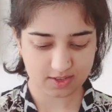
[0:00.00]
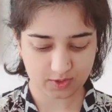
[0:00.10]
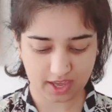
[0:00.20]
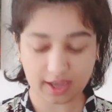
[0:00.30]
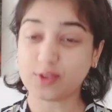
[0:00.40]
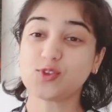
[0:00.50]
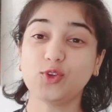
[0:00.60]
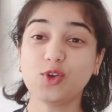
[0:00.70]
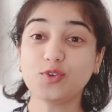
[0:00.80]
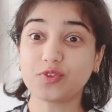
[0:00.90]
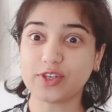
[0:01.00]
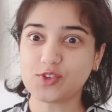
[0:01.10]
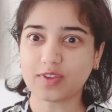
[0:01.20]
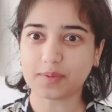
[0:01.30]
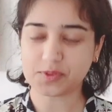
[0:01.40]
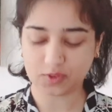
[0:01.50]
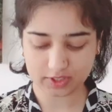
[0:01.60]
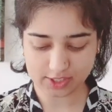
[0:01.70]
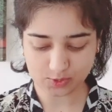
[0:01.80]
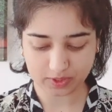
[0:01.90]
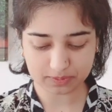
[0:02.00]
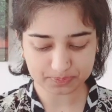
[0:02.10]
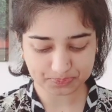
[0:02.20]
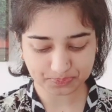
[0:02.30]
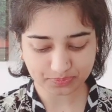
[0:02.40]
Okay, so no French flaps for this one